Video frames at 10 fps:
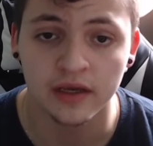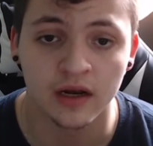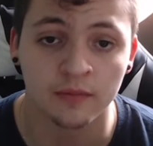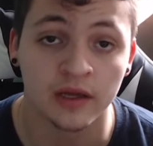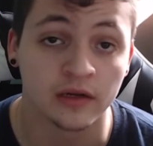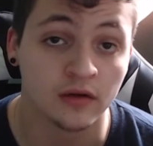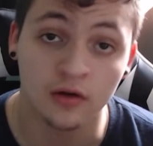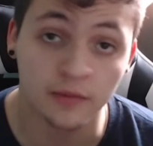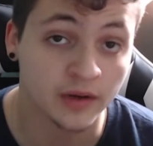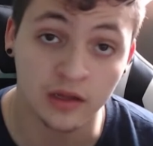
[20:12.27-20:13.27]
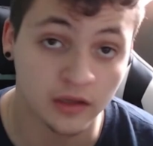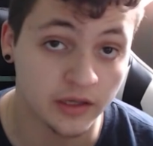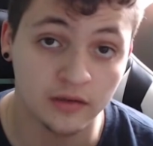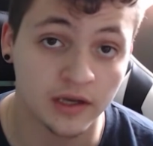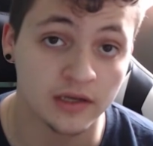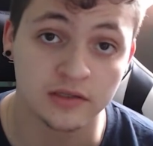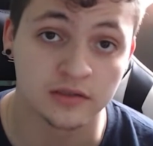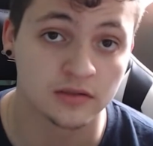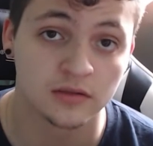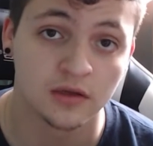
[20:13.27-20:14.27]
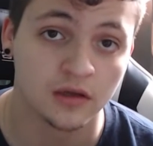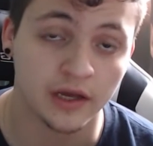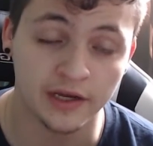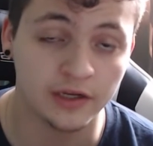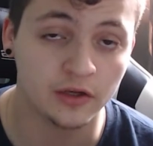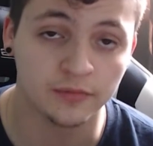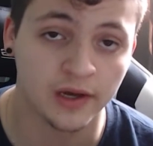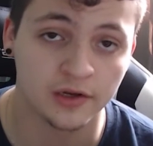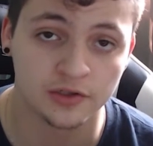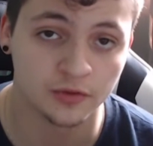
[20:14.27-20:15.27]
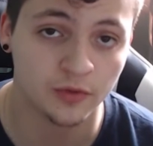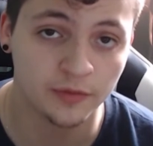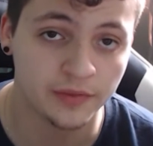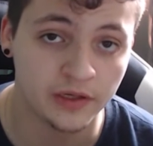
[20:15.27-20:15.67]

And I'm like, "No, I'm not late, as any good manager would be.